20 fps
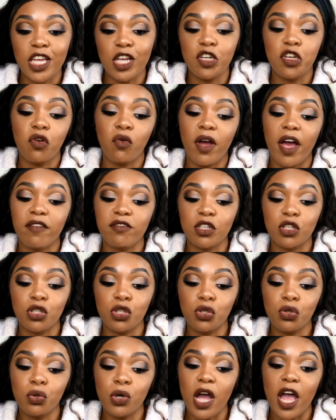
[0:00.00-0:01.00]
you don't have to
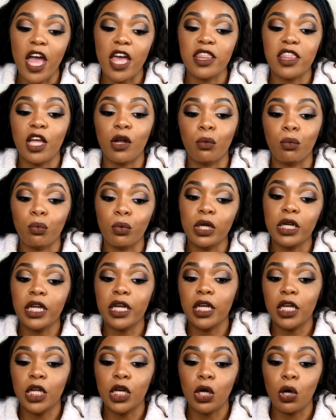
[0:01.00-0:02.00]
do it, and that
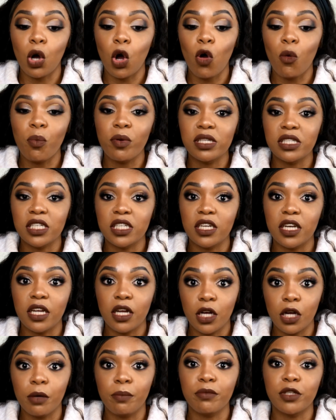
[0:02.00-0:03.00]
really, you know, opens it
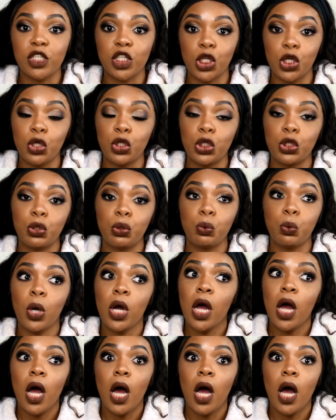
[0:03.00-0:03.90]
up to you to do,